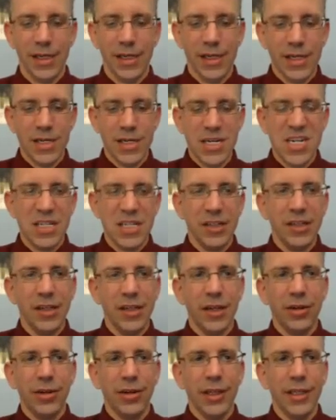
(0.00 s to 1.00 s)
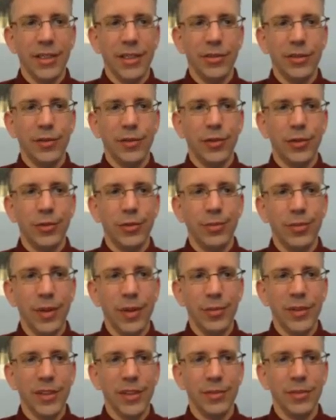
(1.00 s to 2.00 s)
It's not all that useful. Maybe
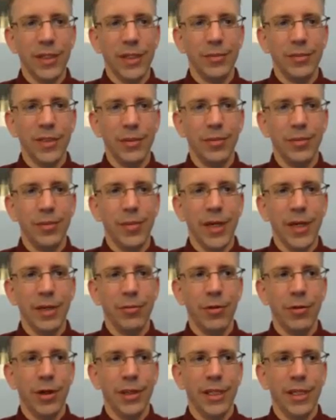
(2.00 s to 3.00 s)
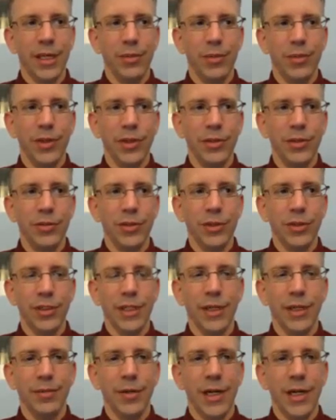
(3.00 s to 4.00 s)
sometimes I might want that, but usually
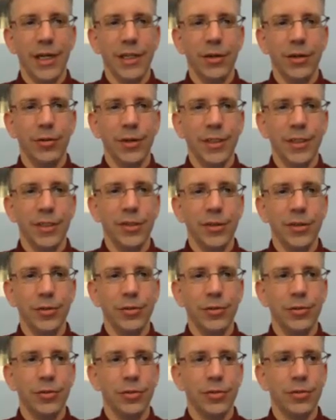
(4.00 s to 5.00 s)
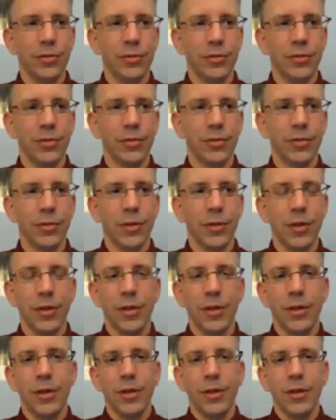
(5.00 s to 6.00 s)
I'm not going to.
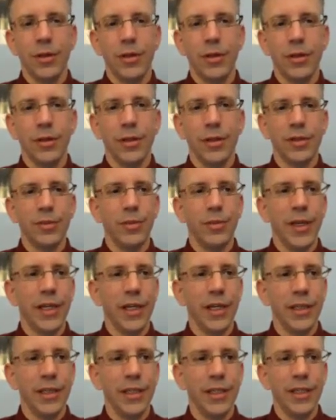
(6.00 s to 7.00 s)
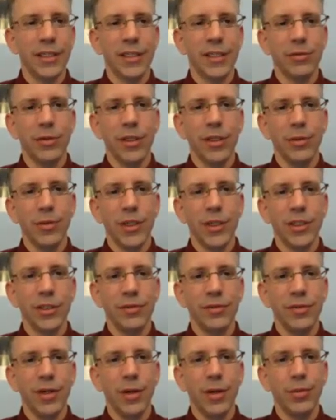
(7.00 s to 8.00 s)
Let's make a list with a bunch of
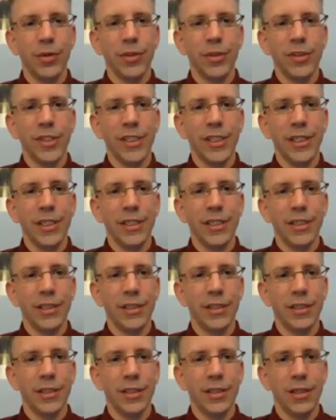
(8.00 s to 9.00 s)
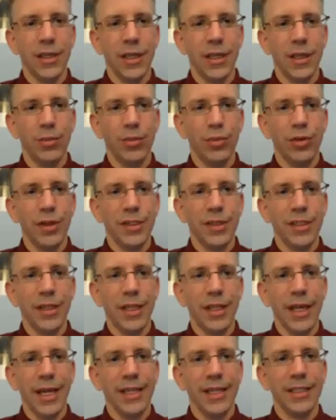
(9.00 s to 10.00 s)
numbers in it and print
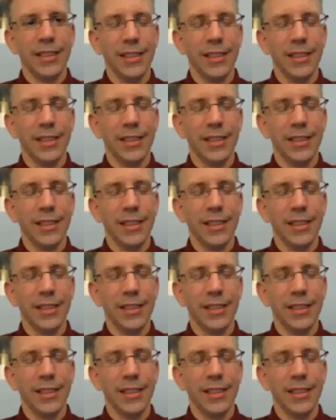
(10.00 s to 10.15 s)
that.